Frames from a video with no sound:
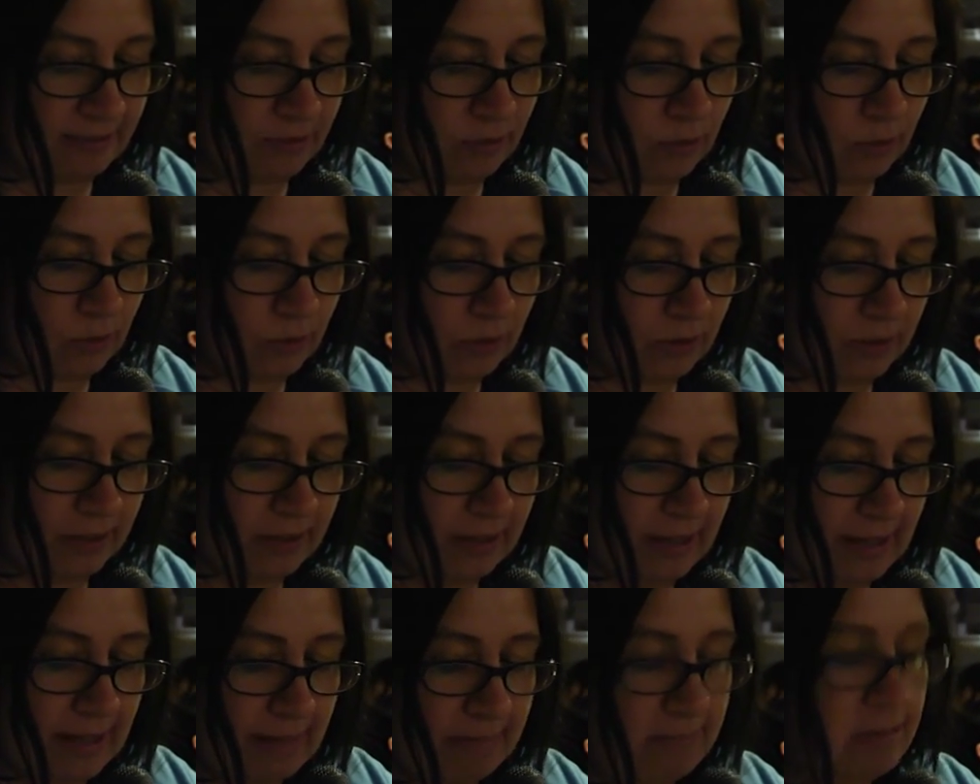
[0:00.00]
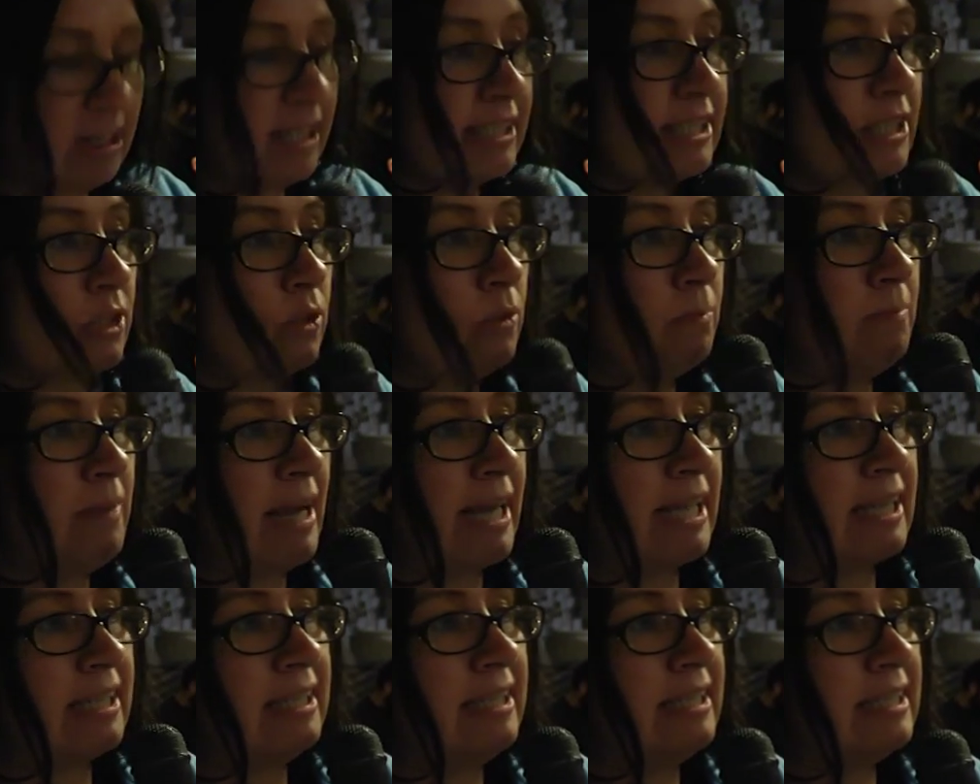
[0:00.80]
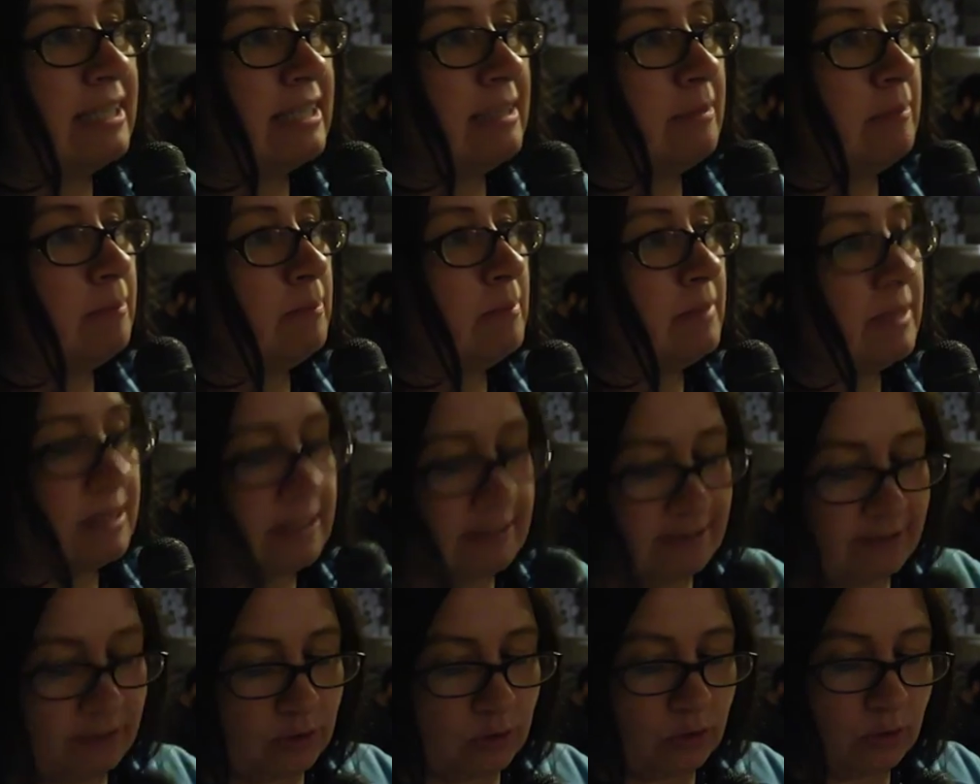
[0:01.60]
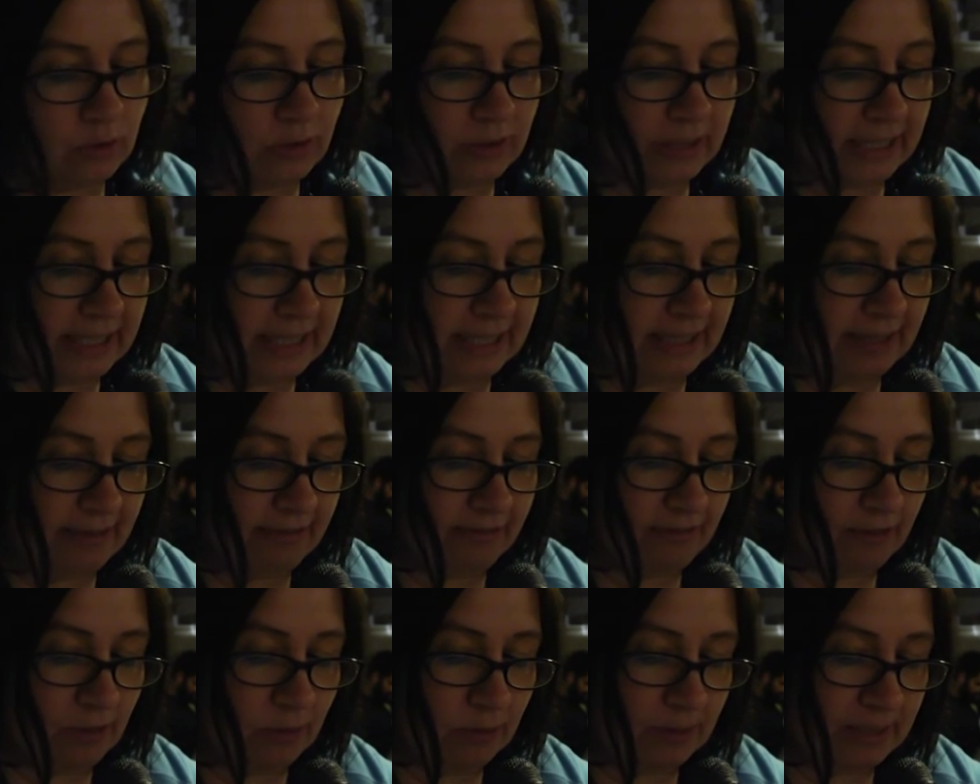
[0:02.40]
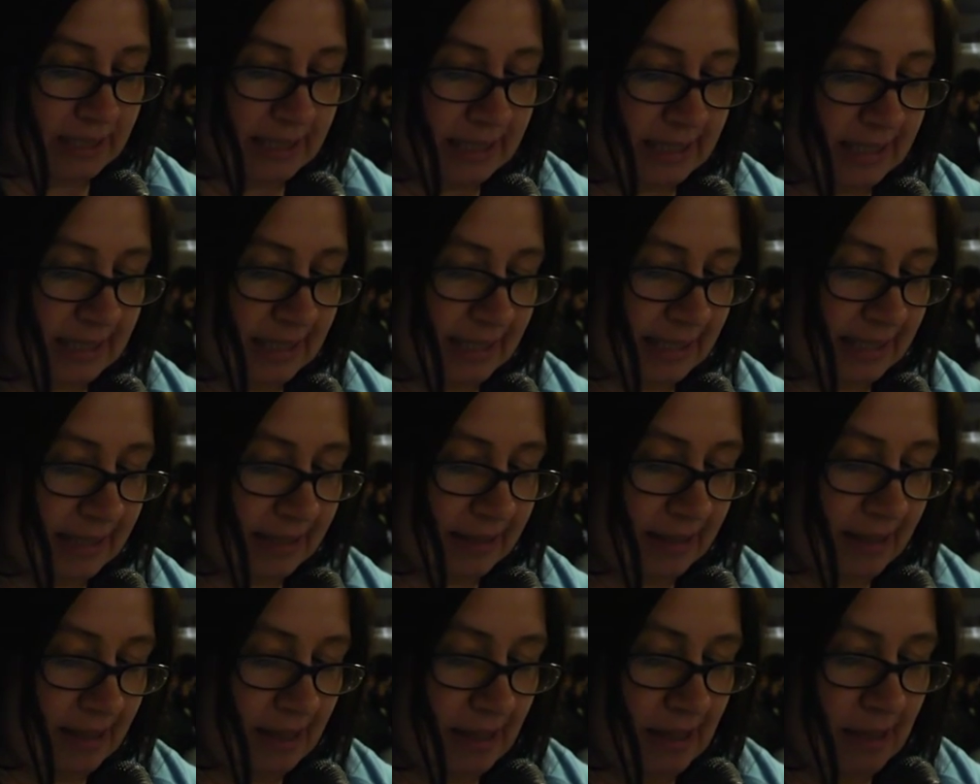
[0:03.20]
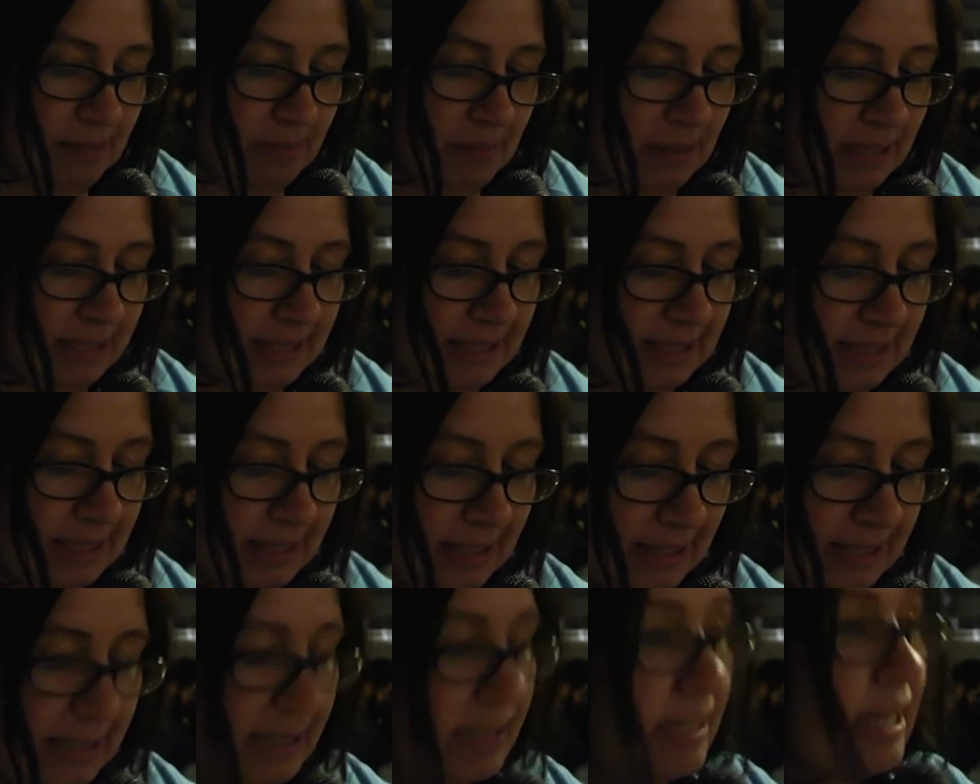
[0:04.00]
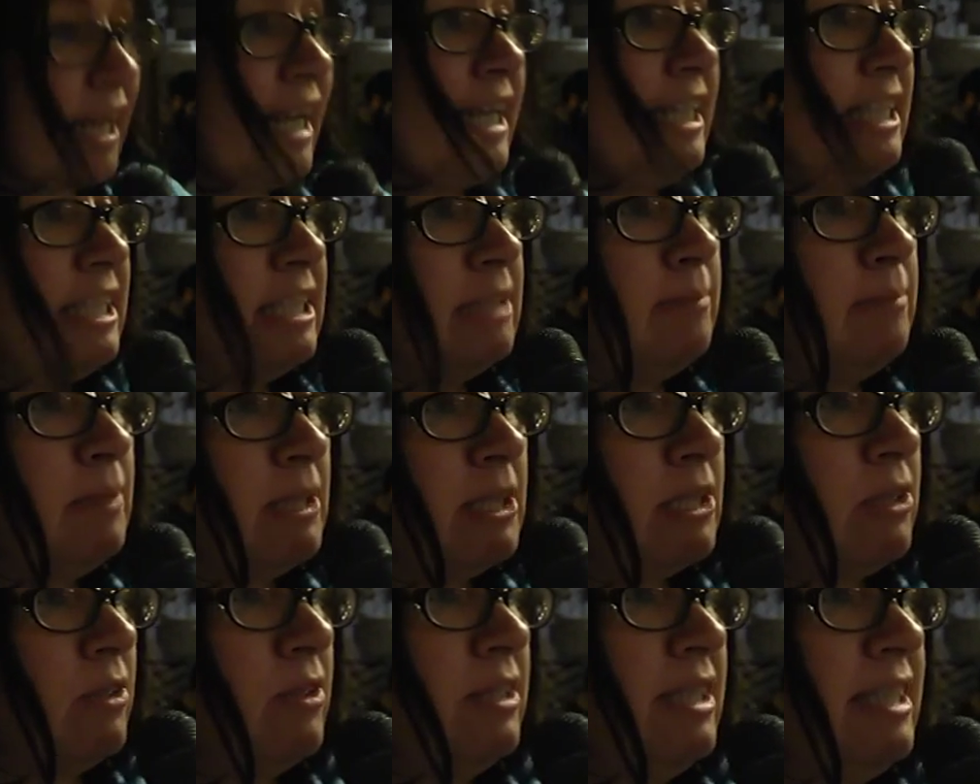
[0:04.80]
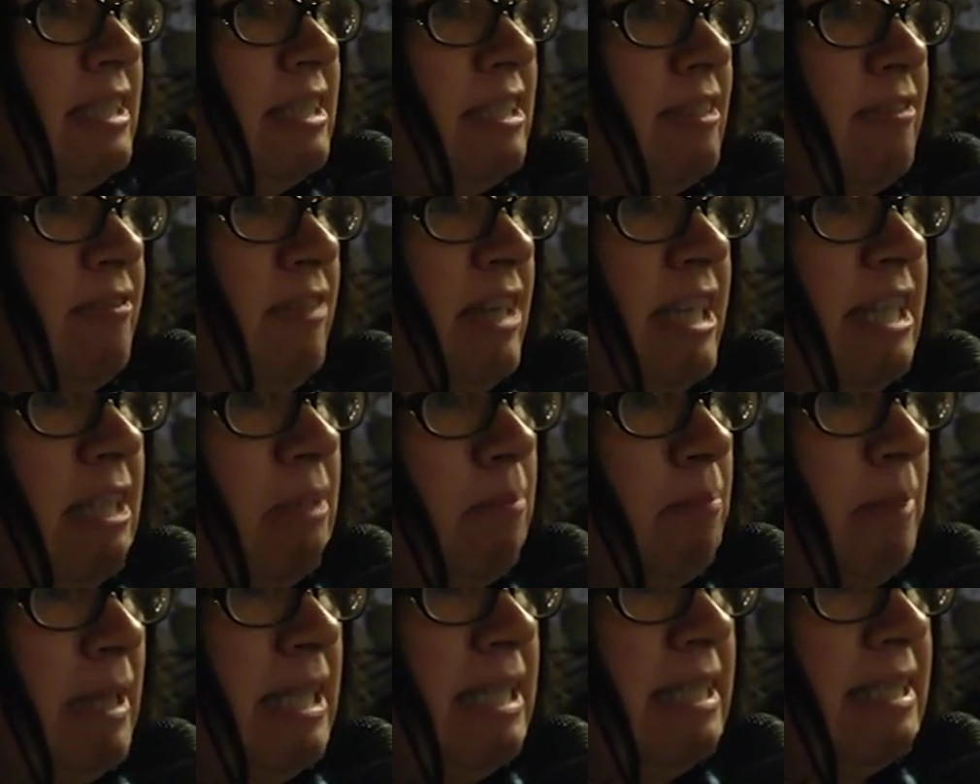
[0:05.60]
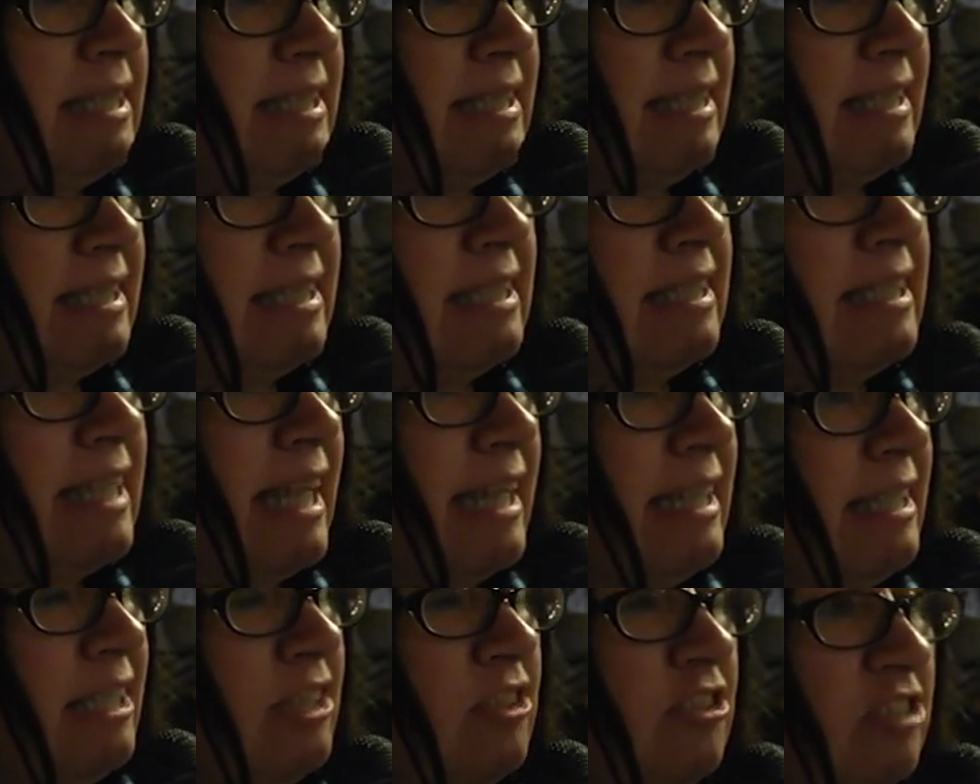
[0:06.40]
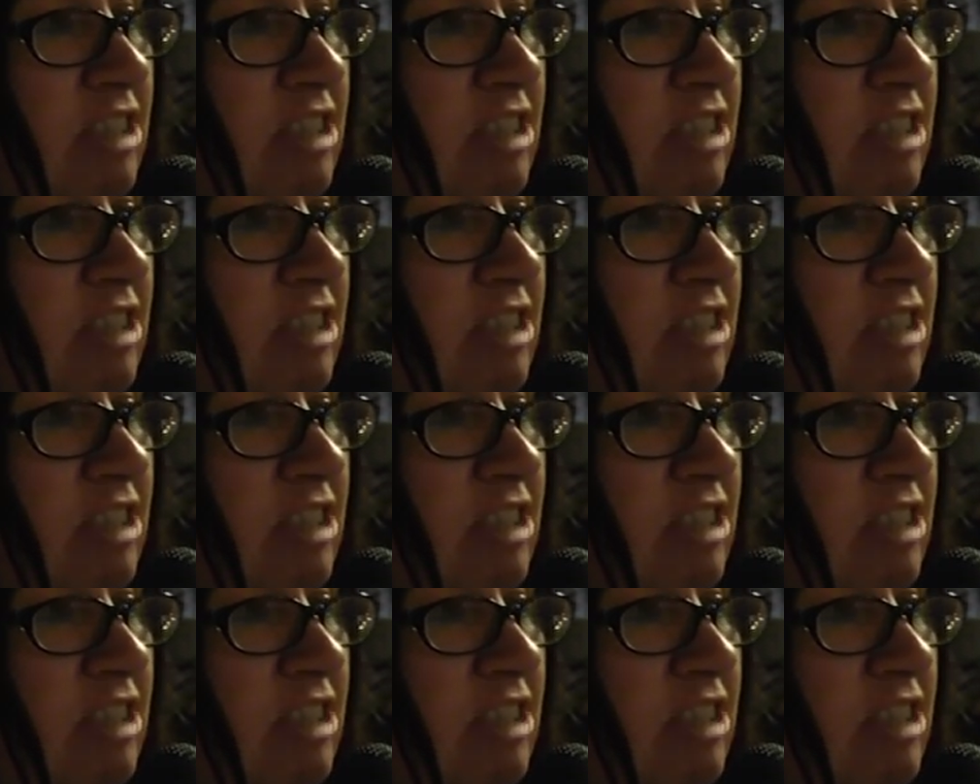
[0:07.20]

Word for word: for practical mechanisms for influencing political engagement on an interfaith basis and gaining